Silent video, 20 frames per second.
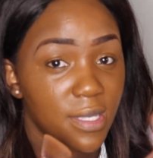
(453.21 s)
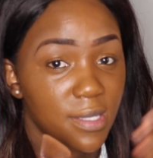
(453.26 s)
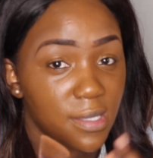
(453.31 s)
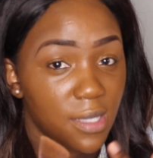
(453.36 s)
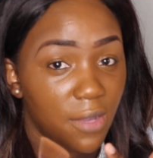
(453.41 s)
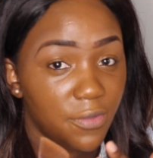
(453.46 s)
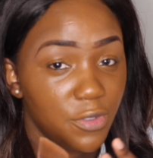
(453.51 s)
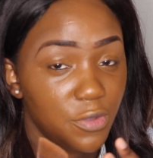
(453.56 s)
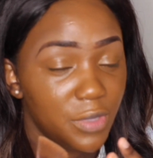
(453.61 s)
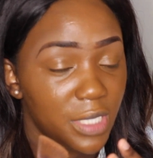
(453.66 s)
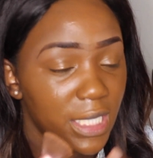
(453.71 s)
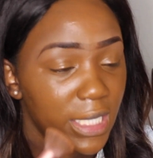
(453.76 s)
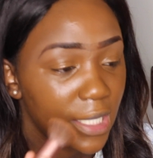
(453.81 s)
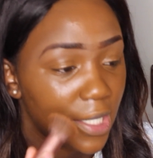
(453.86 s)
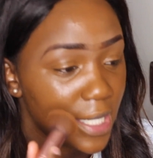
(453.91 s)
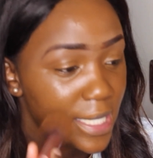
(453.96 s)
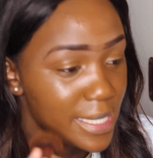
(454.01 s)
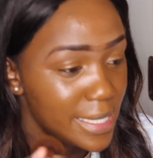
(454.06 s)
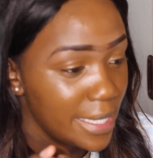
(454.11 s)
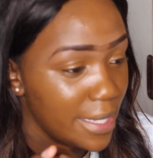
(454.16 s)
It's covered really
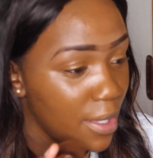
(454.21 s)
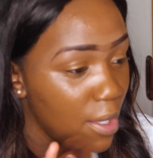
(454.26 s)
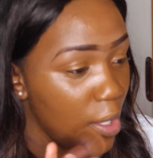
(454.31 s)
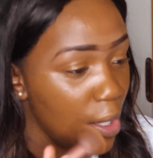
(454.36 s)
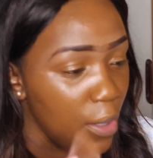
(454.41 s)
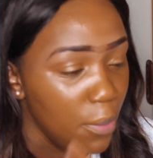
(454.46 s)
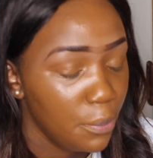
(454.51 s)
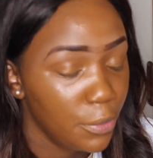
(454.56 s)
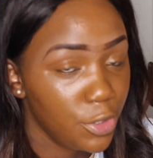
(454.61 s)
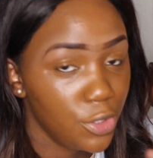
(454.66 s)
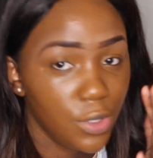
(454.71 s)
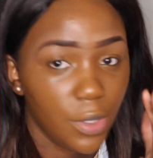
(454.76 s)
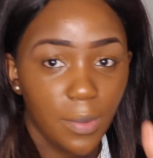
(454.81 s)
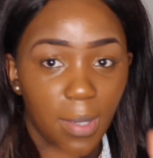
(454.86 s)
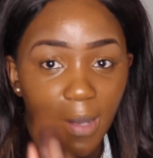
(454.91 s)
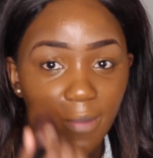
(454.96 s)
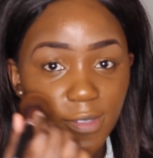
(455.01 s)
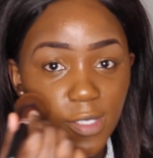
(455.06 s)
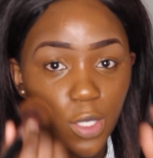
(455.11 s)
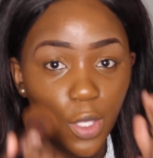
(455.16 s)
nicely, but you don't
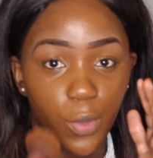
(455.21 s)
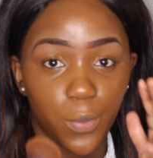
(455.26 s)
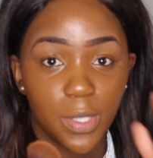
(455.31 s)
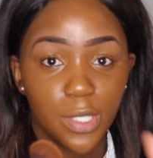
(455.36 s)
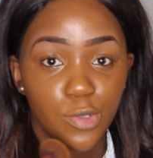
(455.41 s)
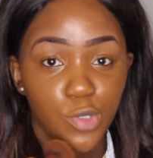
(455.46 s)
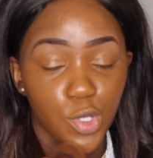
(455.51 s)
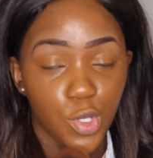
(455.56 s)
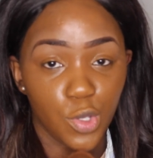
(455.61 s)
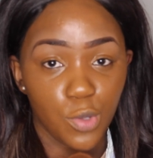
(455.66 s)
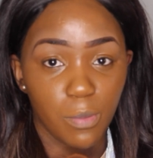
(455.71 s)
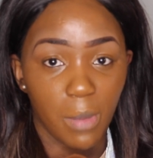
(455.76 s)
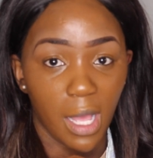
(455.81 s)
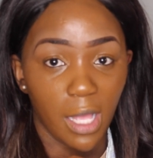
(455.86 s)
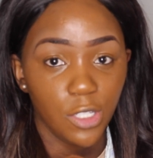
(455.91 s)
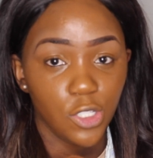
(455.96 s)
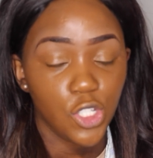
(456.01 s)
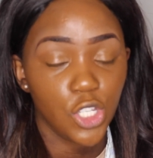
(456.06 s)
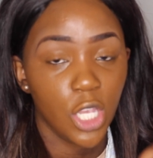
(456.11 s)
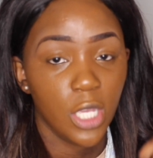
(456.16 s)
have to go in too
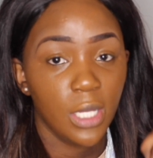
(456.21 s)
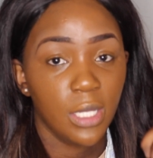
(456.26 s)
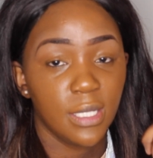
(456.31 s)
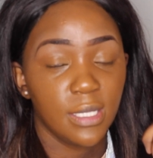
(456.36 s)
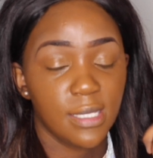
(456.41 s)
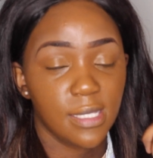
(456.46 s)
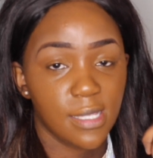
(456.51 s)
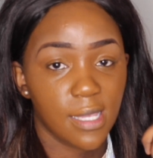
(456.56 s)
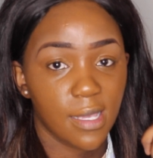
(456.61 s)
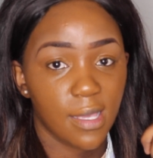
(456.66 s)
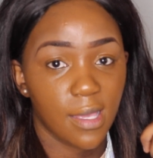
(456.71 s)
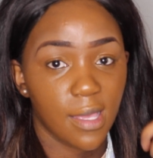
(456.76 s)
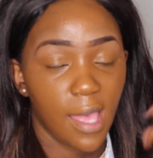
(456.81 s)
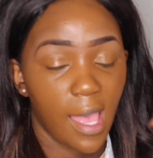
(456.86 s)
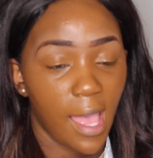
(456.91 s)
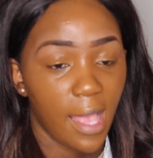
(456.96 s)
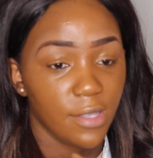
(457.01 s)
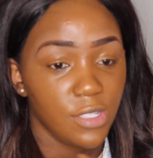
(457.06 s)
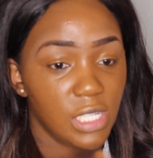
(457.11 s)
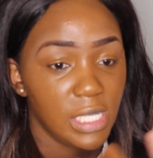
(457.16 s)
much to
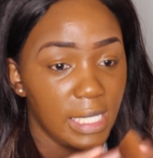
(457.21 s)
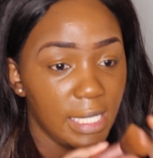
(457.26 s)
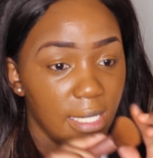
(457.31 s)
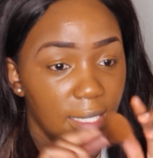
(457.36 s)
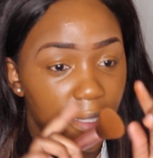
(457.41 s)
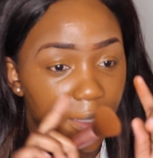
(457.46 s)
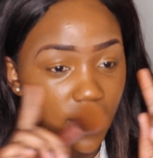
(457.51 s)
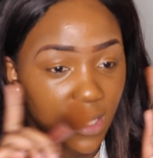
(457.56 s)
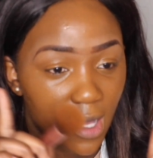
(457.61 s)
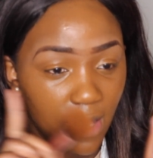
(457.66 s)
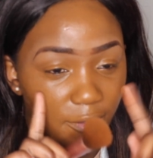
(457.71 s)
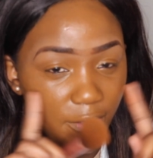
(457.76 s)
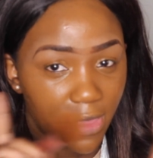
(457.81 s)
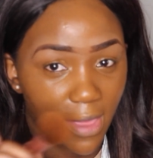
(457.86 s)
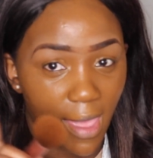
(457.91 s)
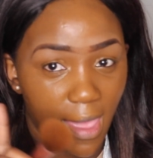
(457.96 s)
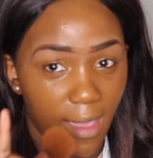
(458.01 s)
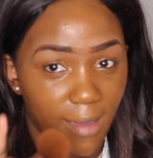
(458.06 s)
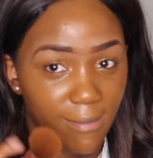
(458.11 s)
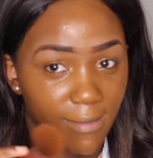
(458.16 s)
actually cover
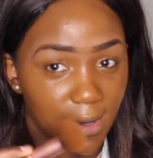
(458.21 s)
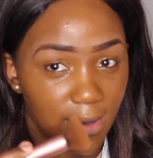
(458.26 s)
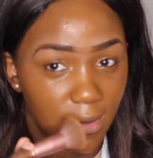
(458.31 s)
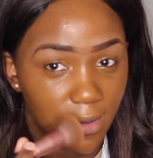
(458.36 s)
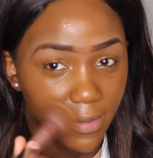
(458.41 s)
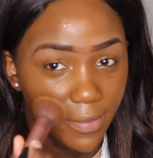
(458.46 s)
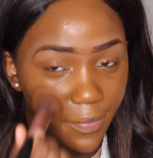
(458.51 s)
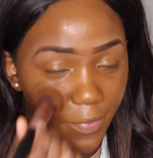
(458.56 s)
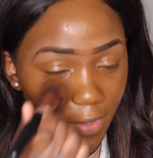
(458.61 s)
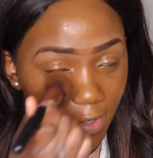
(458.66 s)
the area,